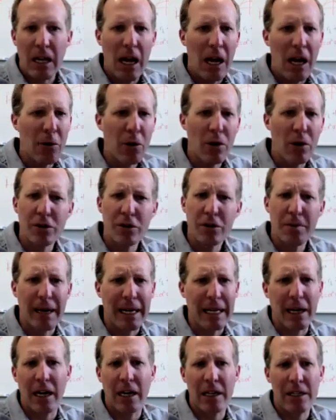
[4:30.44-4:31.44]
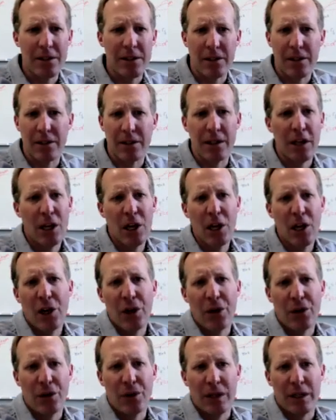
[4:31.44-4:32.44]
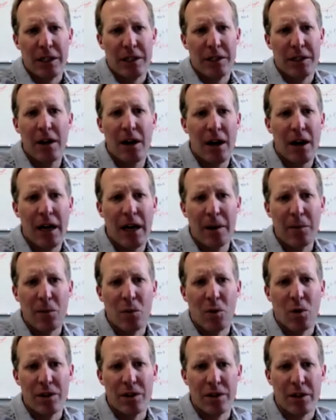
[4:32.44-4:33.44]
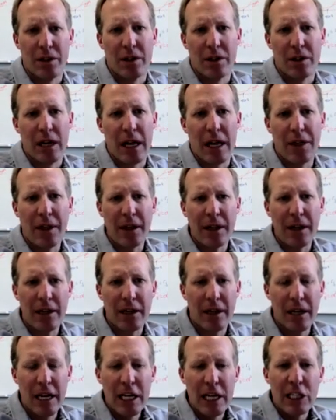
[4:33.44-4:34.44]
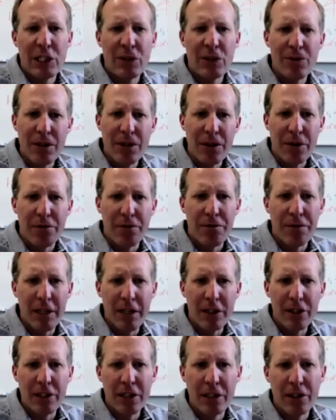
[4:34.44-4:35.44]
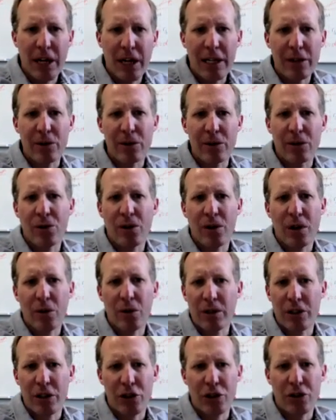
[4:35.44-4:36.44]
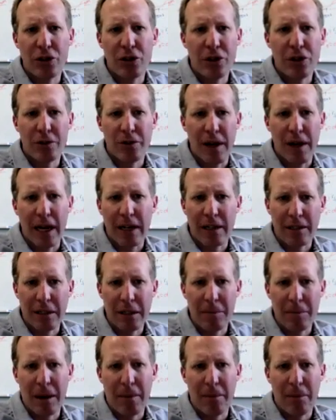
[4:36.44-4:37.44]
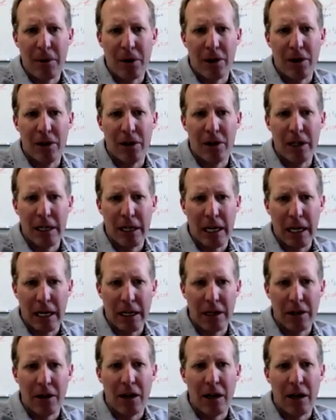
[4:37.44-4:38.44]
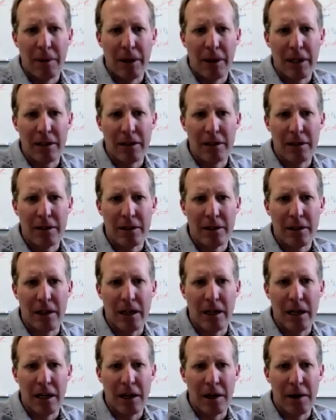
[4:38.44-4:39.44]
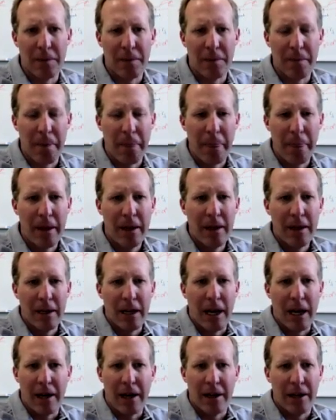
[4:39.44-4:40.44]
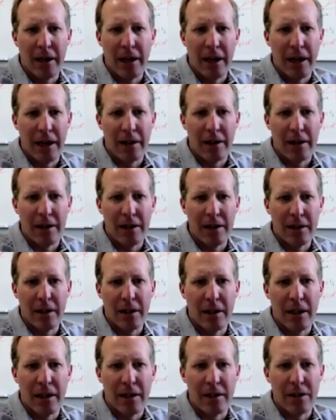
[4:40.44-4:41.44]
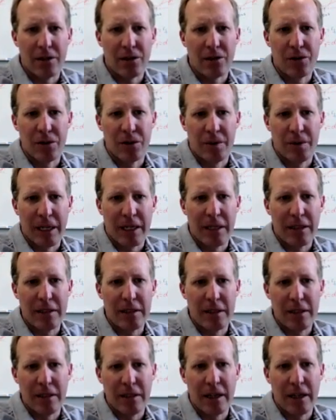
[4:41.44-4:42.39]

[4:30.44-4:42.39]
wrote to my cousin, who at the time was I think she was either finishing graduate school or was a junior faculty member in economics at a school back east.